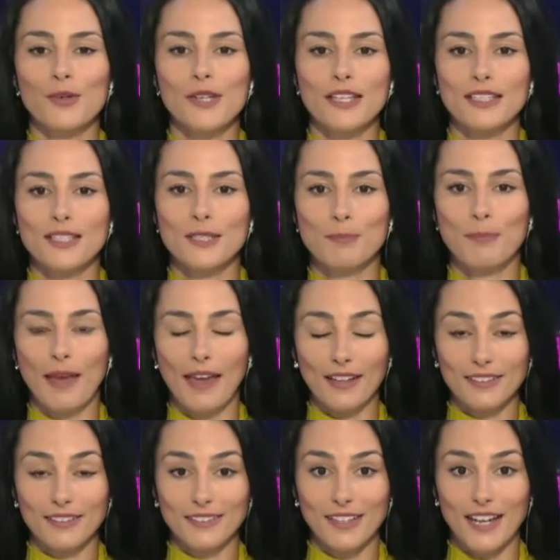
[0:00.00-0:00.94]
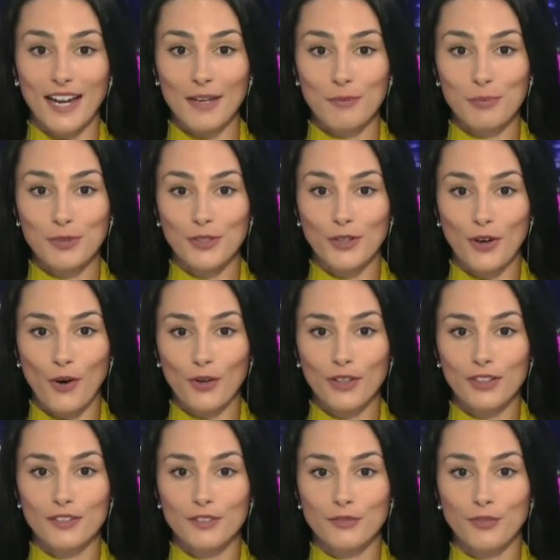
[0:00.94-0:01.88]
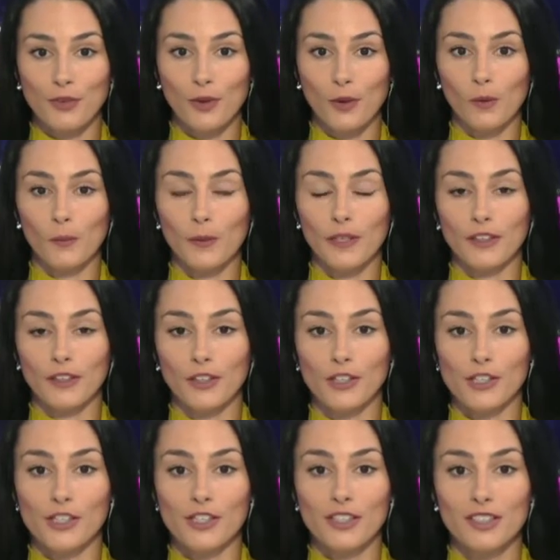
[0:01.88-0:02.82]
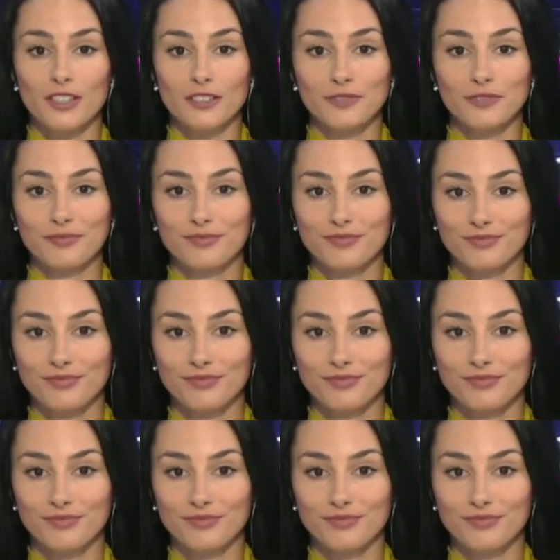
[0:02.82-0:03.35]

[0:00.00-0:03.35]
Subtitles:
can we expect an IPO in the following year?